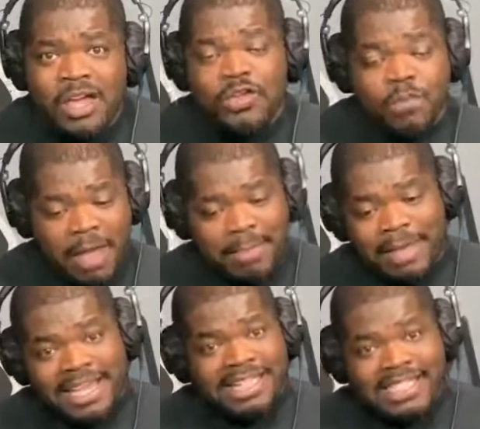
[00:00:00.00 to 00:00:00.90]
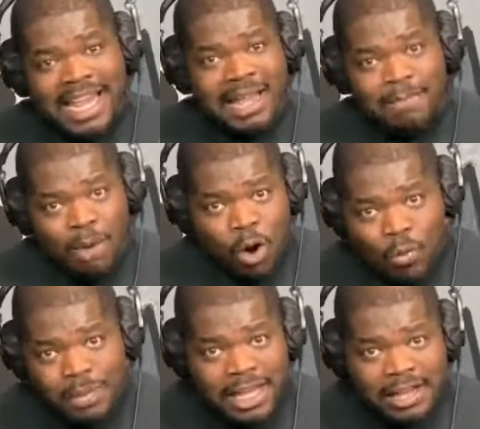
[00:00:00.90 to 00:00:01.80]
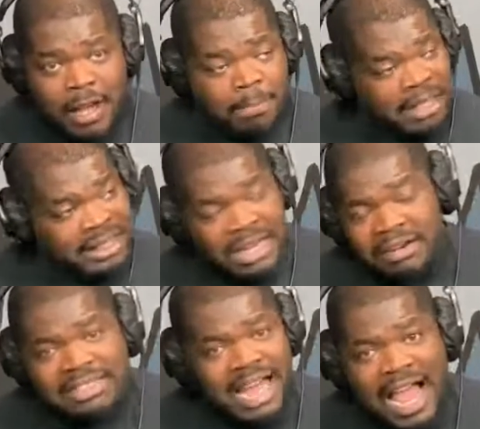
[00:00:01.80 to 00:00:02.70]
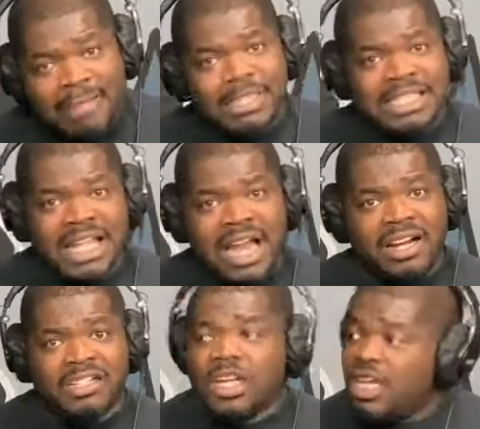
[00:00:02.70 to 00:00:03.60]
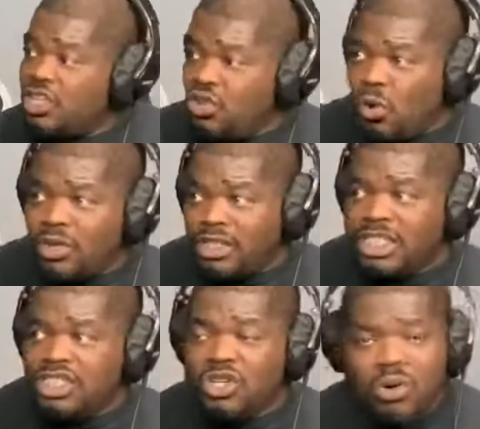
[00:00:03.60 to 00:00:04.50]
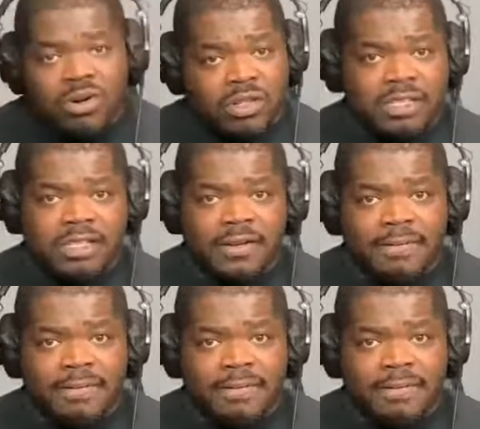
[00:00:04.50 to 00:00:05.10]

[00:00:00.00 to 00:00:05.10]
You may be in the same moment, but their time is theirs. Yours is yours.